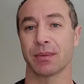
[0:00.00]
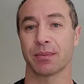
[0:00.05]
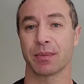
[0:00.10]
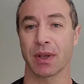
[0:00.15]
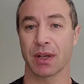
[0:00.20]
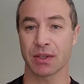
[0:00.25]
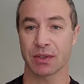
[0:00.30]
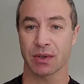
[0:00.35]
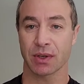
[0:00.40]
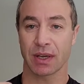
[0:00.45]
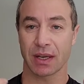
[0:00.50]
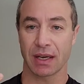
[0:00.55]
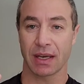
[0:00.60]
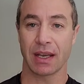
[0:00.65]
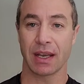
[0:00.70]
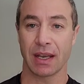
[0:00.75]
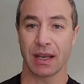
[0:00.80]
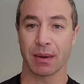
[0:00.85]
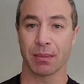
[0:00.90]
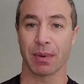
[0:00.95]
As you can
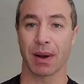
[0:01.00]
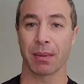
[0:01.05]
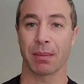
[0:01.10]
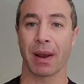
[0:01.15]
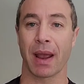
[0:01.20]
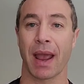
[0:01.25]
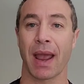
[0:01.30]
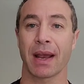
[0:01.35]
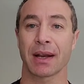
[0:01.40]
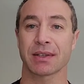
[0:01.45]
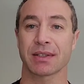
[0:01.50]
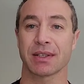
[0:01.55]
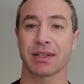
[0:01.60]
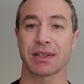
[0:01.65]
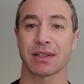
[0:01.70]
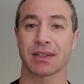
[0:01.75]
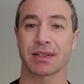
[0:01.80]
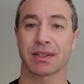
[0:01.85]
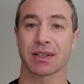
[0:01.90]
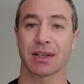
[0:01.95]
hear by my
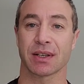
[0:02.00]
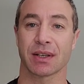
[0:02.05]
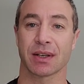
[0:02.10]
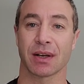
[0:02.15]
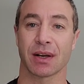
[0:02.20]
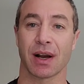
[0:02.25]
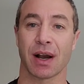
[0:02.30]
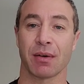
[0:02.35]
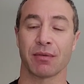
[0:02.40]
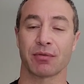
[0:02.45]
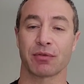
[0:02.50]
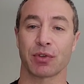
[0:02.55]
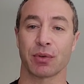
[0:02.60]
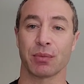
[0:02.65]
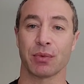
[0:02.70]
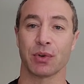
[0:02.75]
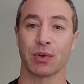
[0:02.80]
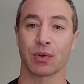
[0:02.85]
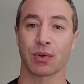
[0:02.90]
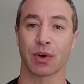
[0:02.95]
accent, I'm
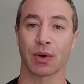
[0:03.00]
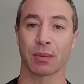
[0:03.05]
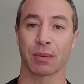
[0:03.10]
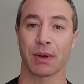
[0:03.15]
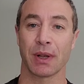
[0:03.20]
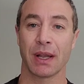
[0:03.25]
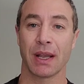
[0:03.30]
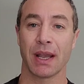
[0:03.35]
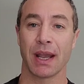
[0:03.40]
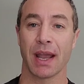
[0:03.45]
from Europe,